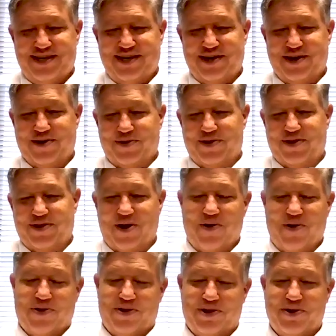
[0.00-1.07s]
you know,
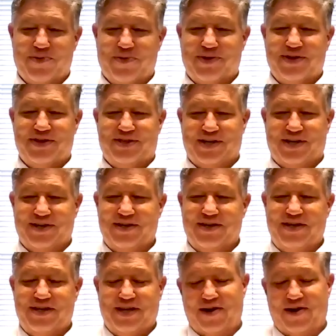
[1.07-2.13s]
all the new ones. And
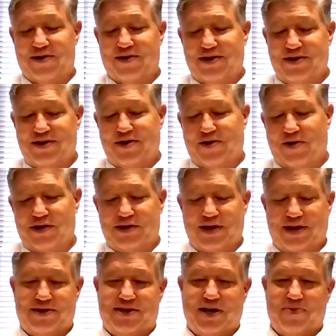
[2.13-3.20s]
then I'll, you know, I'll,
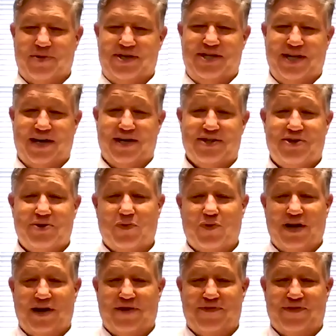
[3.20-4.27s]
I'll send them a text or
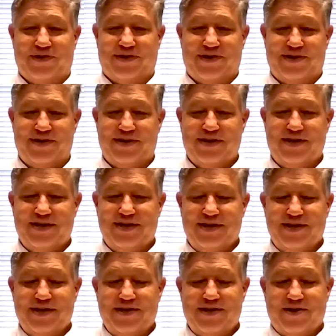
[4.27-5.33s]
whatever. And
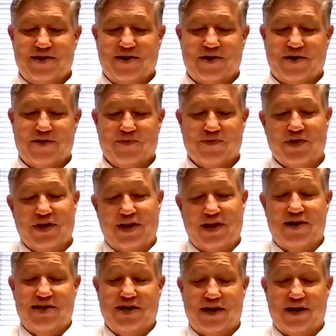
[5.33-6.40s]
um, a
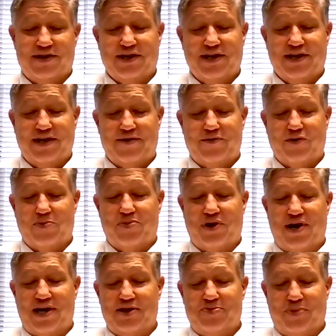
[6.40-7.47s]
lot of times I get
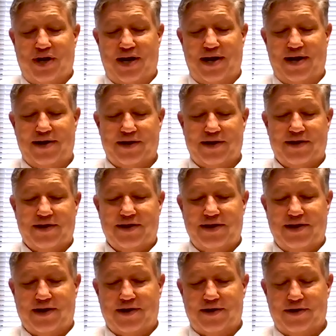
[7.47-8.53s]
replies back, and
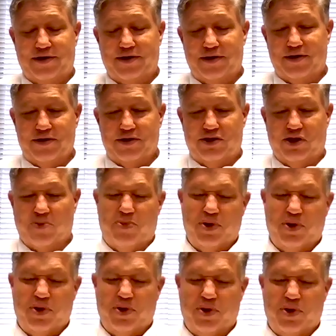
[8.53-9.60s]
yet some
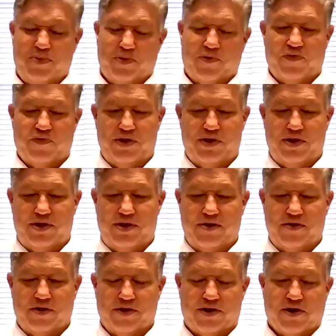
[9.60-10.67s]
people,
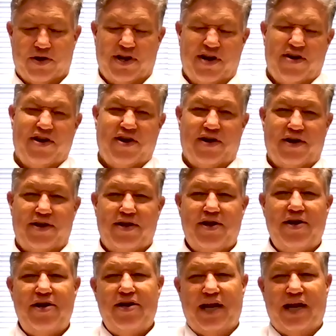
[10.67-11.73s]
you look on there and they,
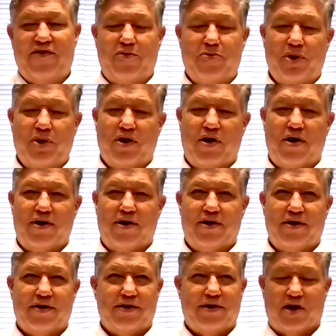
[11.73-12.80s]
they haven't been on in
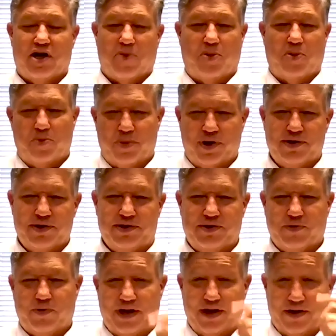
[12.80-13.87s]
a, a couple months
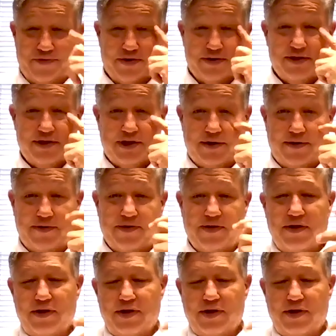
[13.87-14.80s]
or whatever. So,